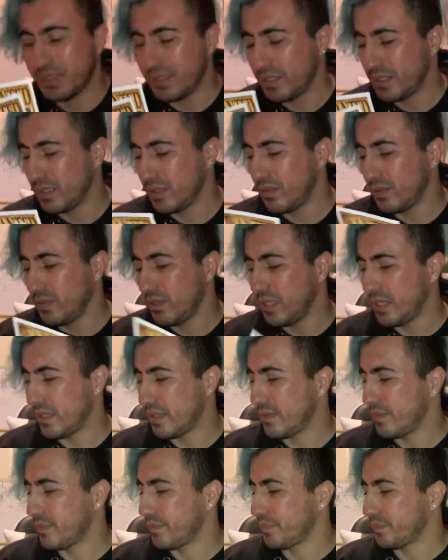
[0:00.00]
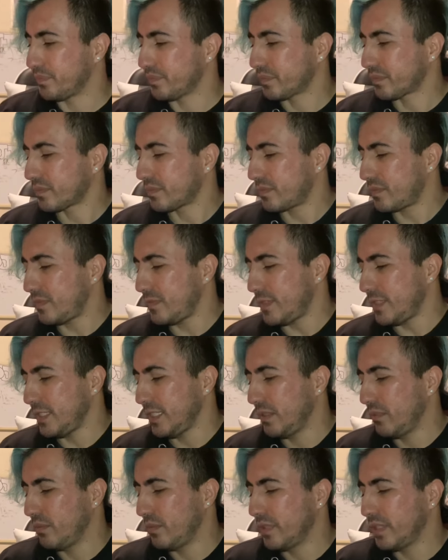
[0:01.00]
So yeah,
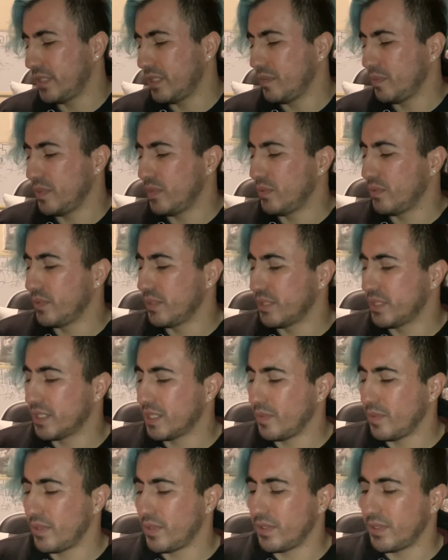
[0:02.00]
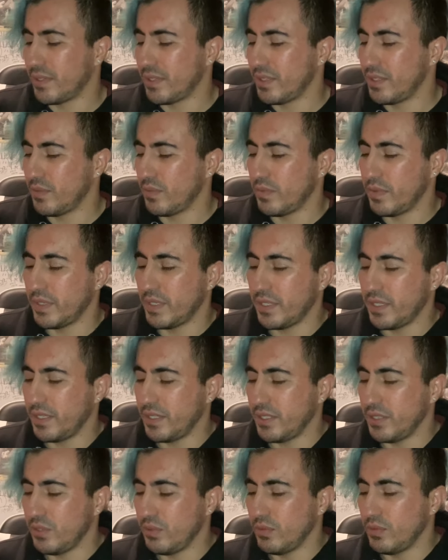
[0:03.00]
we're gonna be doing a subathon where
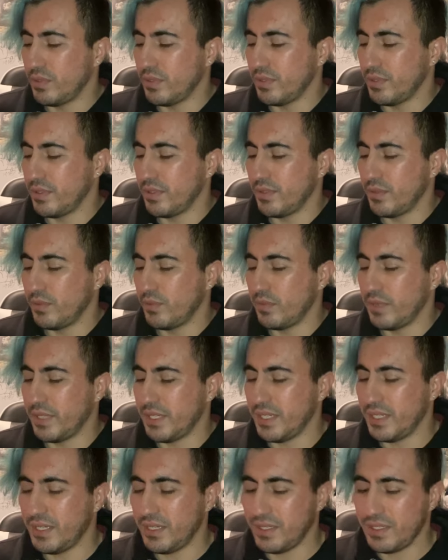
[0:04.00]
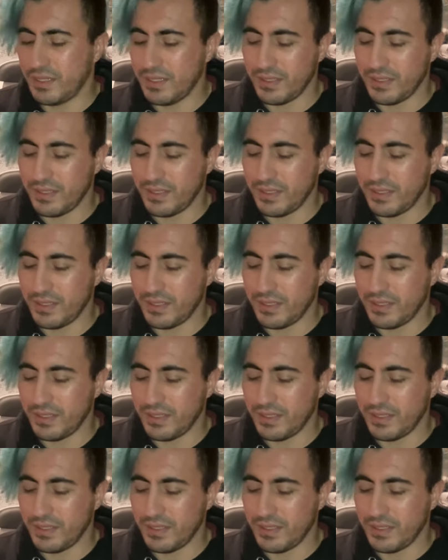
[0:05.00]
you could win